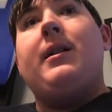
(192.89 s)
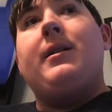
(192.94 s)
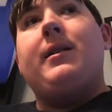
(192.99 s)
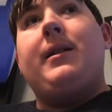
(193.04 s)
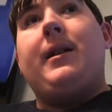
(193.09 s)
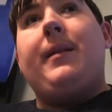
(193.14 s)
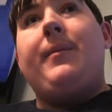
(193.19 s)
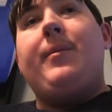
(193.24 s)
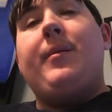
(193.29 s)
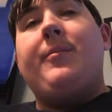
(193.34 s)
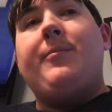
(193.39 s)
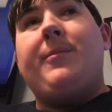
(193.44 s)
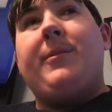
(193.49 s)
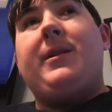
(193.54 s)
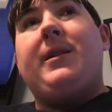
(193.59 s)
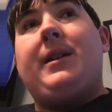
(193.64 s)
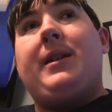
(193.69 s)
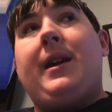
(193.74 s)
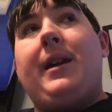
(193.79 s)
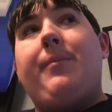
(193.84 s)
keep
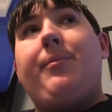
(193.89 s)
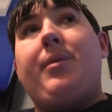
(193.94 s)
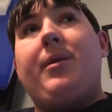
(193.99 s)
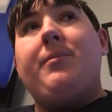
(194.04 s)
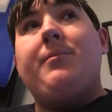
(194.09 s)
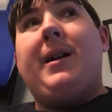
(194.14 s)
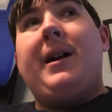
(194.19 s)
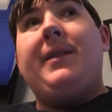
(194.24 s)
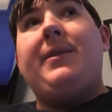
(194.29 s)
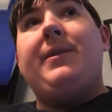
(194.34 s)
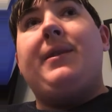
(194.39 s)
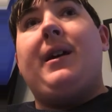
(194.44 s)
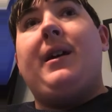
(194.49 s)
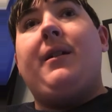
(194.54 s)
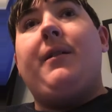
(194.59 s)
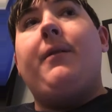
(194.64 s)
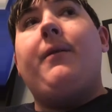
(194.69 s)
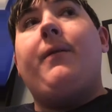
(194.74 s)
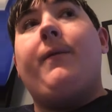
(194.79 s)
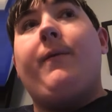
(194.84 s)
in mind that
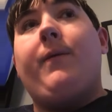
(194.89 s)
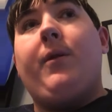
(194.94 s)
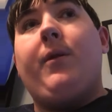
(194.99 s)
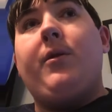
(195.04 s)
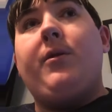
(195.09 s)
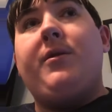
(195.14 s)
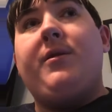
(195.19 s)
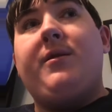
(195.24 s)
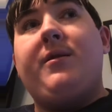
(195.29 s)
1